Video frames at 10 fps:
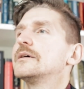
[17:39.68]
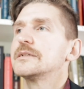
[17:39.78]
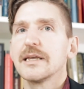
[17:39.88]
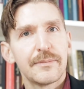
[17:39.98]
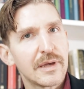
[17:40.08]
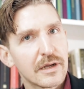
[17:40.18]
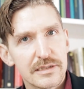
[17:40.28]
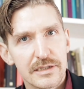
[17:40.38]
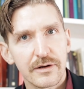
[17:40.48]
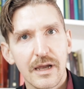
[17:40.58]
DM me on
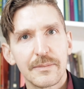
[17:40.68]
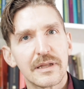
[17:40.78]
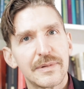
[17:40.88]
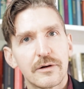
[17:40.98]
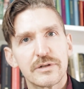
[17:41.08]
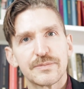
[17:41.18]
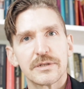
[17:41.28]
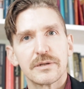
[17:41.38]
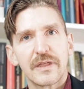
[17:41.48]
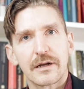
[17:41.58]
Instagram and let me know which
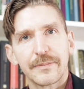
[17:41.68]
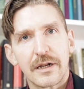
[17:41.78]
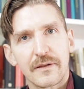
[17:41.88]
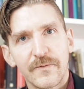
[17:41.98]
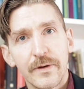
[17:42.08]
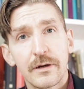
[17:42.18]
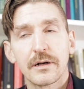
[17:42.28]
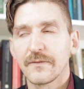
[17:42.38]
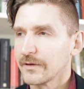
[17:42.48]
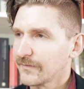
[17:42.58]
books you think are better than food,
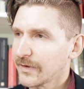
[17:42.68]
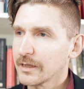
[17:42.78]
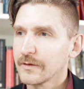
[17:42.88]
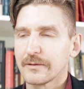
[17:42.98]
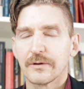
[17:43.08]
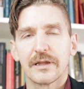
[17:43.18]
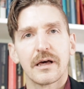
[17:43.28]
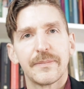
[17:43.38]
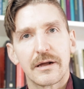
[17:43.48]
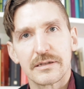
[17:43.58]
and if you'd follow, that'd really
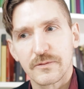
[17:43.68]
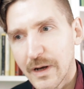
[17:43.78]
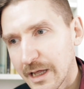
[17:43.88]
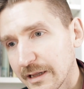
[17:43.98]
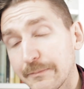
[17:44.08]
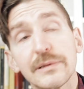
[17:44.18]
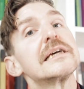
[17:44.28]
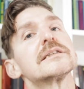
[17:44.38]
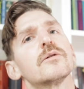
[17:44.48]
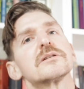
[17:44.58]
help out as well. And
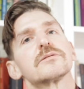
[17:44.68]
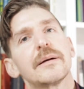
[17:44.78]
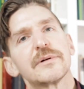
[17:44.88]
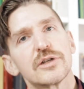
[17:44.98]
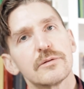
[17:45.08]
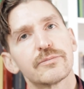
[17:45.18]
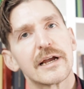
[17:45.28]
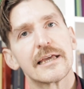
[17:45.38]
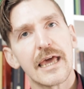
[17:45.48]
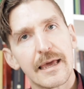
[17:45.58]
please always remember to
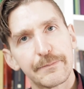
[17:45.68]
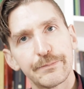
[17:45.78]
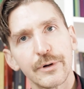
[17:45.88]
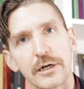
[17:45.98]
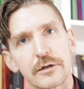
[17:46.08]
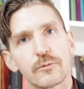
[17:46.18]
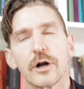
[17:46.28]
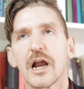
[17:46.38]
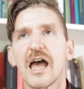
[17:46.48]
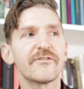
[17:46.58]
bring a book
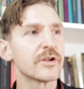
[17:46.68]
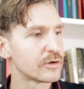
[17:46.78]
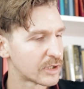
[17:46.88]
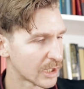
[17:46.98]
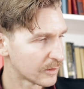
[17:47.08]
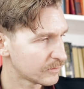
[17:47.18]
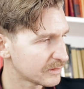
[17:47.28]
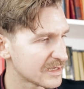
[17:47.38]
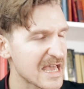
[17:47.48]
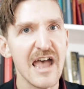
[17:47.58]
wherever you
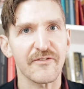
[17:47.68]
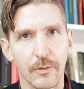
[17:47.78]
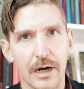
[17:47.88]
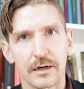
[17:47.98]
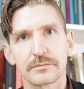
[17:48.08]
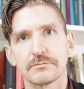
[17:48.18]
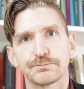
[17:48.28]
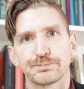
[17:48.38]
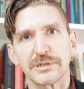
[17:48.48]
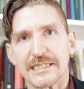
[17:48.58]
go, everywhere.
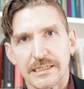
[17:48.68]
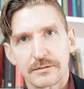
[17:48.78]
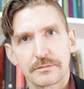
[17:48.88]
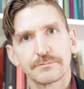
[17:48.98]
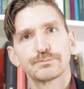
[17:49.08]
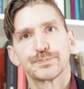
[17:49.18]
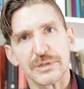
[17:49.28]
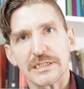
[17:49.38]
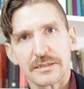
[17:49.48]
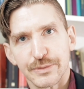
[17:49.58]
Bring it.
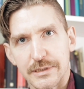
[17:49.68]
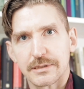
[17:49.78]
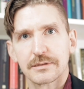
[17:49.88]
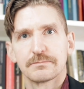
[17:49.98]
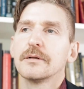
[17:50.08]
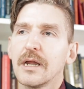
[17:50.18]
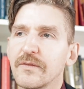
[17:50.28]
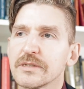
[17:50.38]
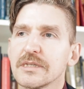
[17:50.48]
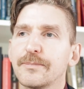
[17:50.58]
Bring the book. And
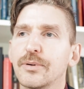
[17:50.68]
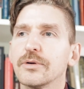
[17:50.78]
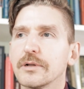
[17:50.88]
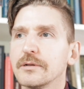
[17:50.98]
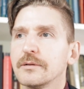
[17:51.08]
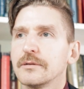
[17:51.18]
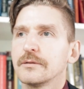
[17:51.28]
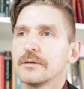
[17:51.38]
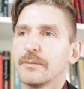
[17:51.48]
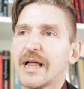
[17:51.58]
if you see a poodle,
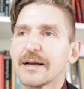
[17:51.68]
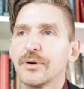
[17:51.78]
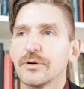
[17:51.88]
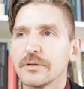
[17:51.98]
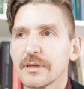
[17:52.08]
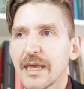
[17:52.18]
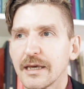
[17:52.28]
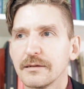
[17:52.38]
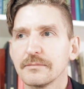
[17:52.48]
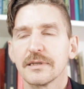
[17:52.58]
a black poodle, kick
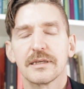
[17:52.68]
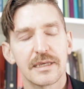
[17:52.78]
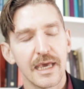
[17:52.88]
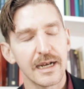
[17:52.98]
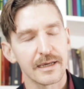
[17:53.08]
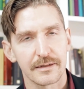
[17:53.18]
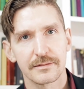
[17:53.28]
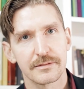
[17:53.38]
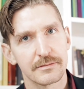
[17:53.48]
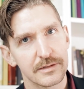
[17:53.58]
it. Kidding.
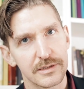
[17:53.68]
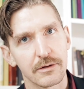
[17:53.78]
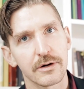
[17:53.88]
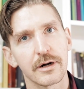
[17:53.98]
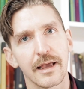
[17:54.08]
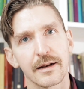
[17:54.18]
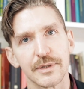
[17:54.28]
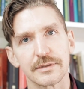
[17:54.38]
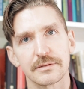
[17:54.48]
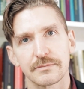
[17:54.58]
Don't hurt
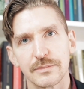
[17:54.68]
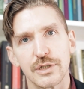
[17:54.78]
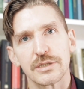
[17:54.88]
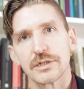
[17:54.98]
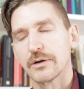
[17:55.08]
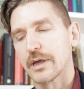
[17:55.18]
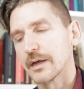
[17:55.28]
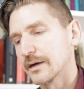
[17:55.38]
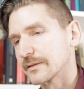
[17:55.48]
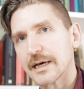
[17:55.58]
animals. Just
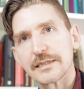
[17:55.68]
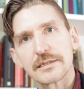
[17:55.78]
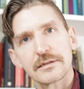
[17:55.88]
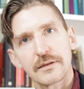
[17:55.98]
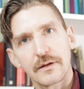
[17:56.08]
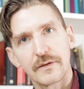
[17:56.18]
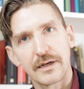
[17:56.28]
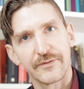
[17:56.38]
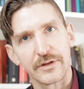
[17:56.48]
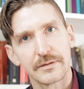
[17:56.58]
joking. Unless they're the
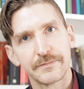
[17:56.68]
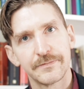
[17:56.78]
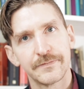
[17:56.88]
devil.